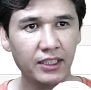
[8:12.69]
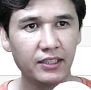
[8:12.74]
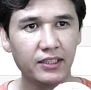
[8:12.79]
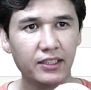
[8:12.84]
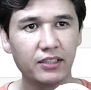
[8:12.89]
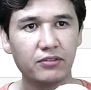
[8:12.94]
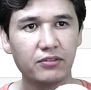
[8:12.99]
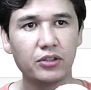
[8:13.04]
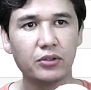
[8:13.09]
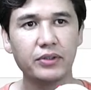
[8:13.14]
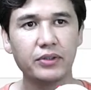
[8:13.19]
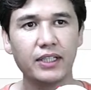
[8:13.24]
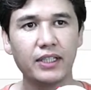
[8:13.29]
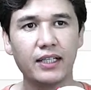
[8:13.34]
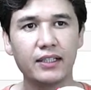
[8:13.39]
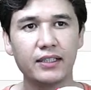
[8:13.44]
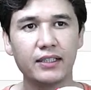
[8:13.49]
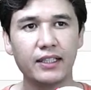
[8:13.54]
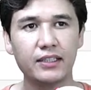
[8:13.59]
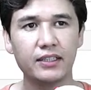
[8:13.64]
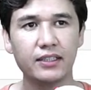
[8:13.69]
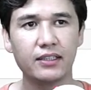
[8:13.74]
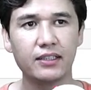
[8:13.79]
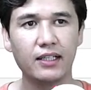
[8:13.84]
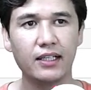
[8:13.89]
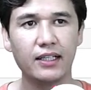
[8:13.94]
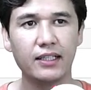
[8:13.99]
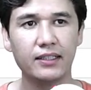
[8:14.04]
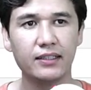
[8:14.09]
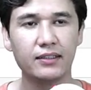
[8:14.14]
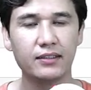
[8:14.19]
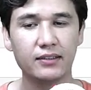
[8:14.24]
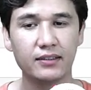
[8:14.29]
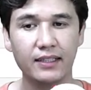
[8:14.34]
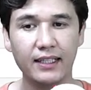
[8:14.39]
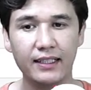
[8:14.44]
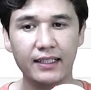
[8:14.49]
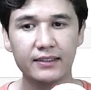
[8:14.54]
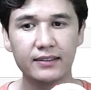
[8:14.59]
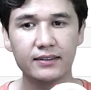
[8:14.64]
therefore we are getting like
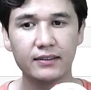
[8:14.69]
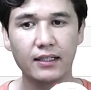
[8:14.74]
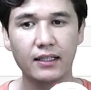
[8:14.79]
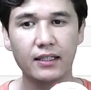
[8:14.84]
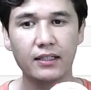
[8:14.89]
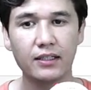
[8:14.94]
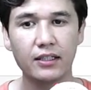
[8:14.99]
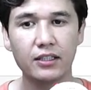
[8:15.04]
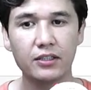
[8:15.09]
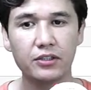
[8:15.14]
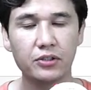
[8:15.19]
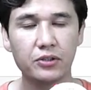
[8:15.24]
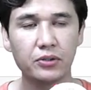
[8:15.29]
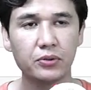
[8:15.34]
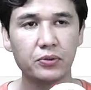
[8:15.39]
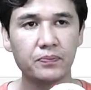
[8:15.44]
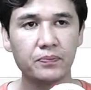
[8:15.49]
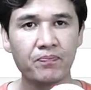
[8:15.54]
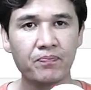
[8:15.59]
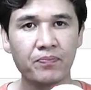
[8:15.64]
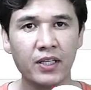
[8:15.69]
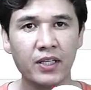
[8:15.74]
that is not a true.